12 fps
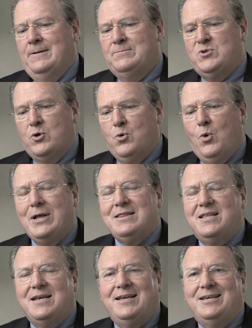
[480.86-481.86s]
So the one
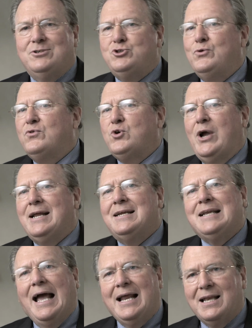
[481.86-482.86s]
thing is you've
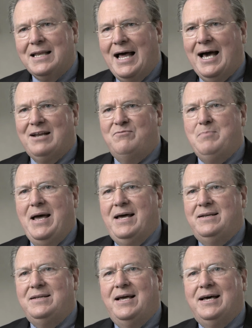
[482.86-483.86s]
created a lot of
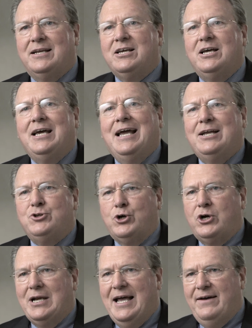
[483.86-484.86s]
bad debt, and you're
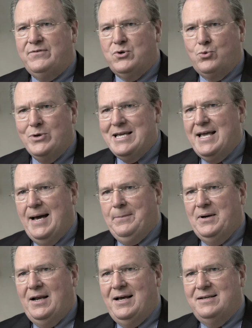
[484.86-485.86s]
going to have to
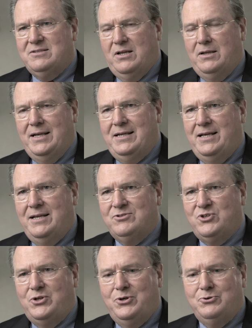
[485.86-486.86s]
recapitalize the lending
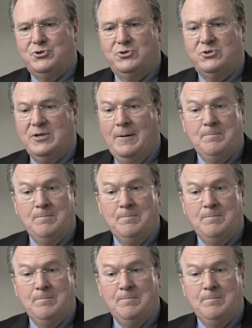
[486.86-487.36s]
institutions.